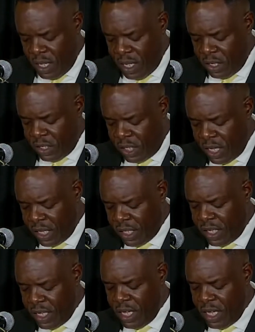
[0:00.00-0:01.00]

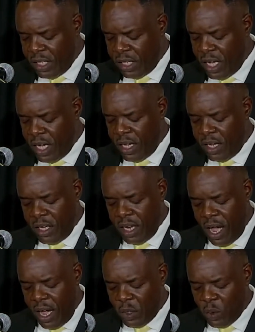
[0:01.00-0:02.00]
CXC is hailed
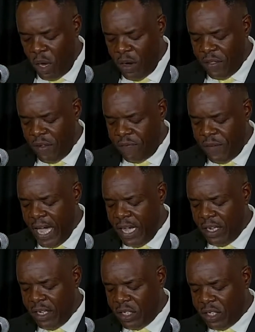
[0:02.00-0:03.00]
as one of the
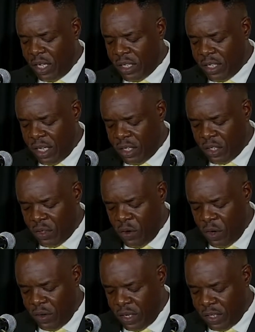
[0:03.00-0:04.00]
finest success
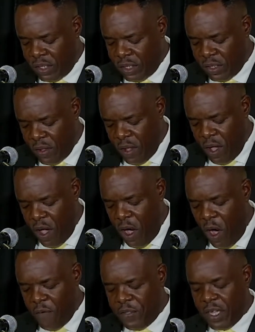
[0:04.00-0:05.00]
stories
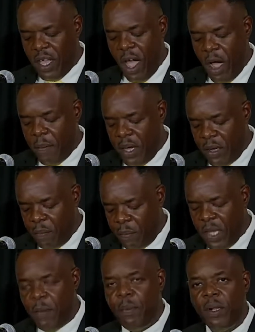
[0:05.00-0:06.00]
of the Caribbean
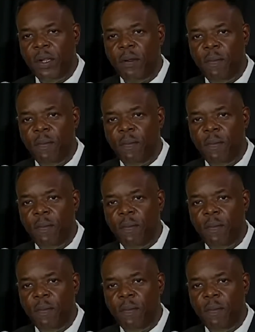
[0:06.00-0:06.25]
people